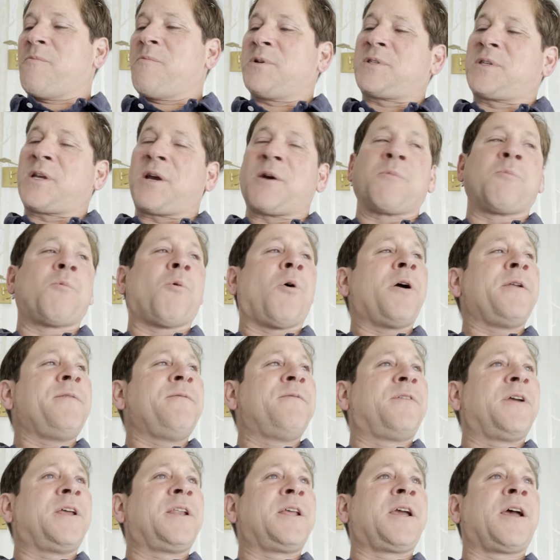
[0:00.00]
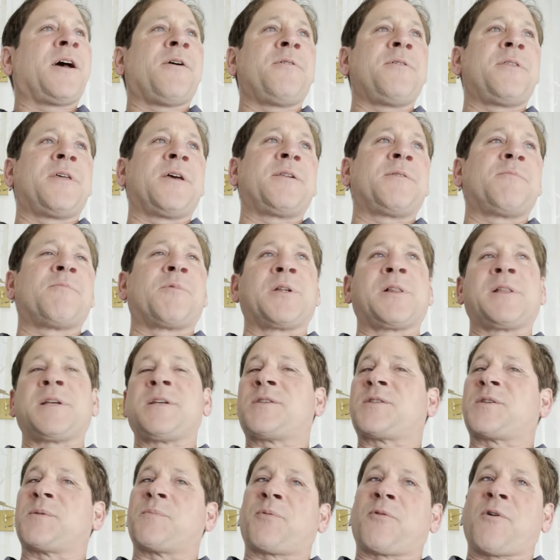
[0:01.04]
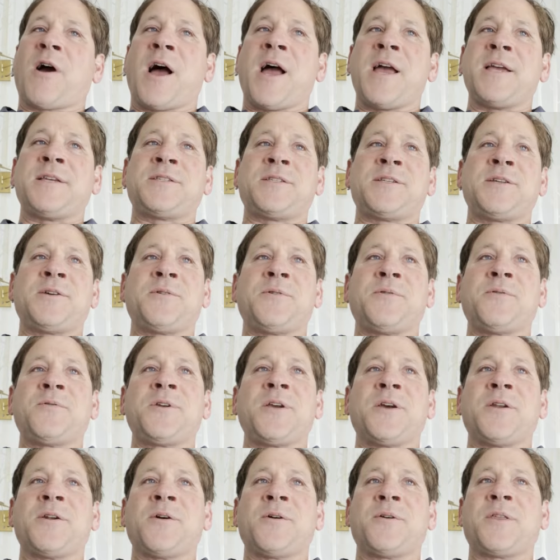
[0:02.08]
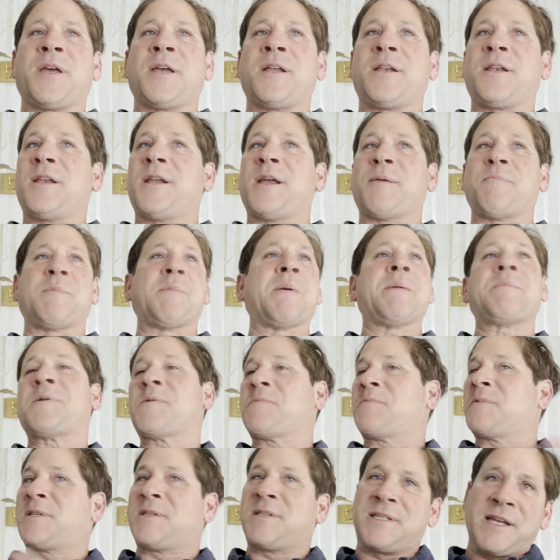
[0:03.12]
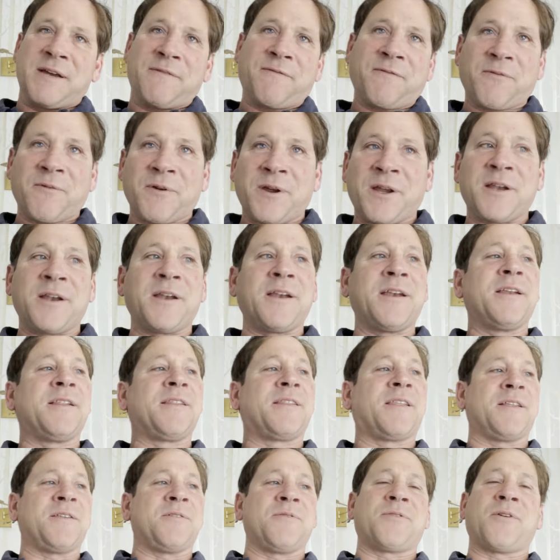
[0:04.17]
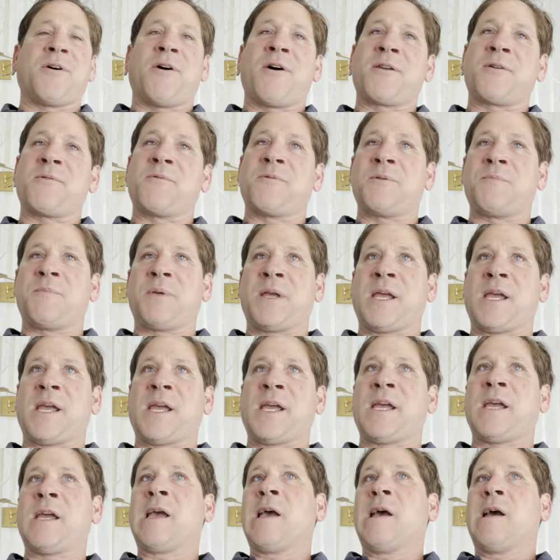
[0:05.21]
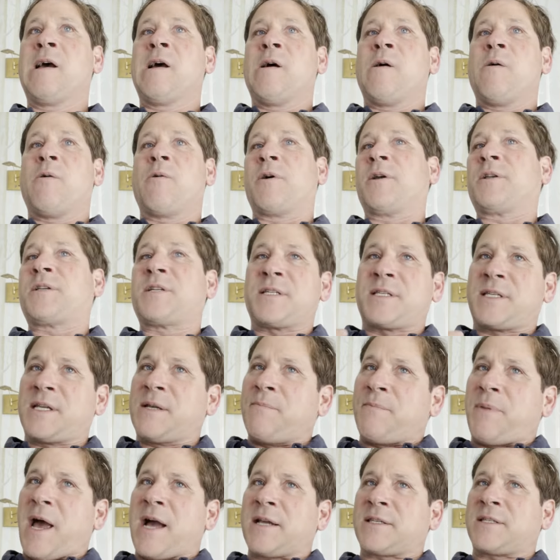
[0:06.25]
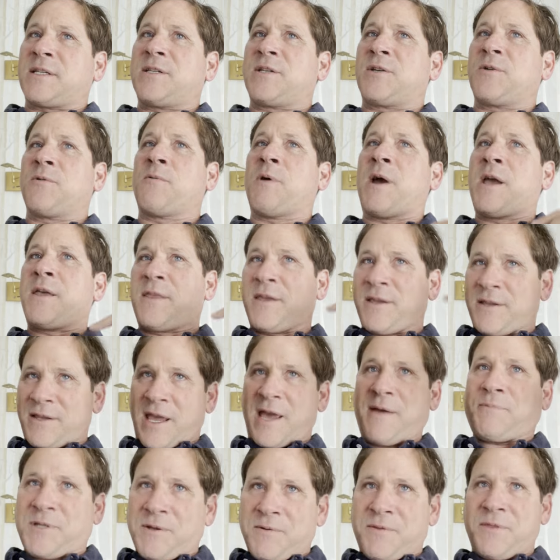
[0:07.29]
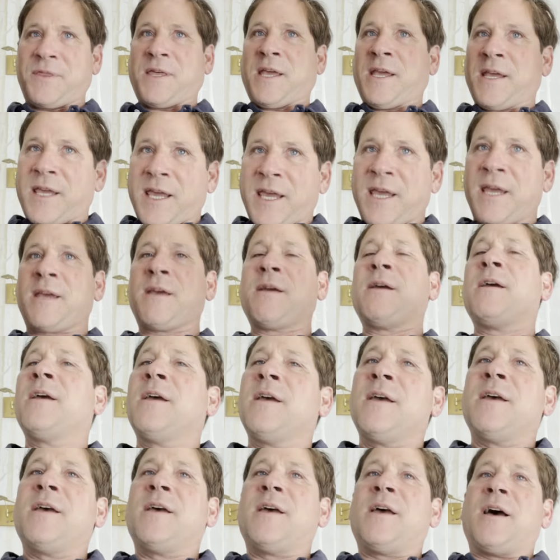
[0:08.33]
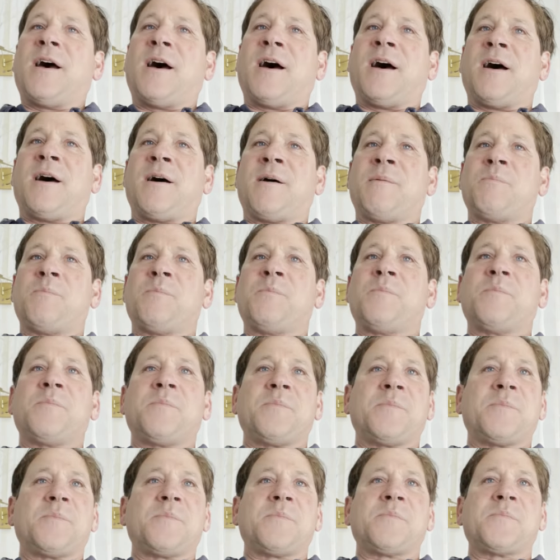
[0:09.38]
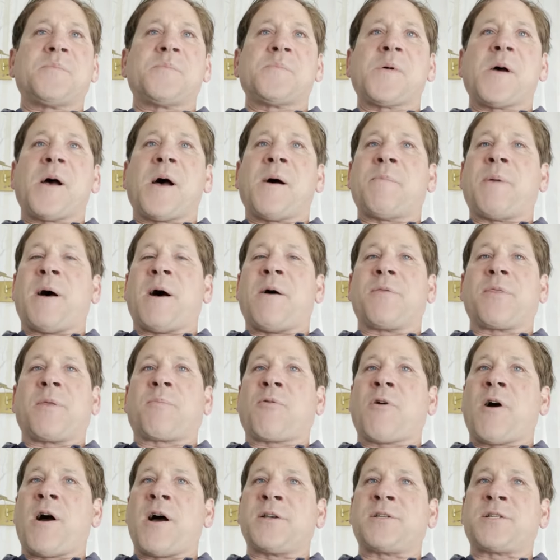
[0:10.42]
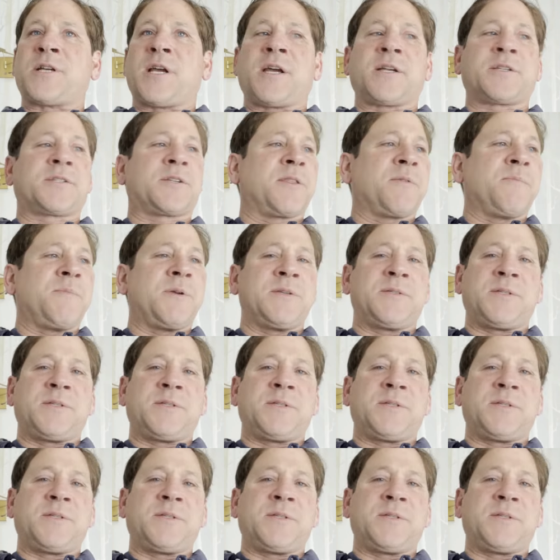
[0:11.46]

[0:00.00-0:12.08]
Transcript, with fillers: Was there one video that really surprised you, you know, that maybe it was different than you thought it would be, or it just impacted you in a way that kept you thinking um, about the project or the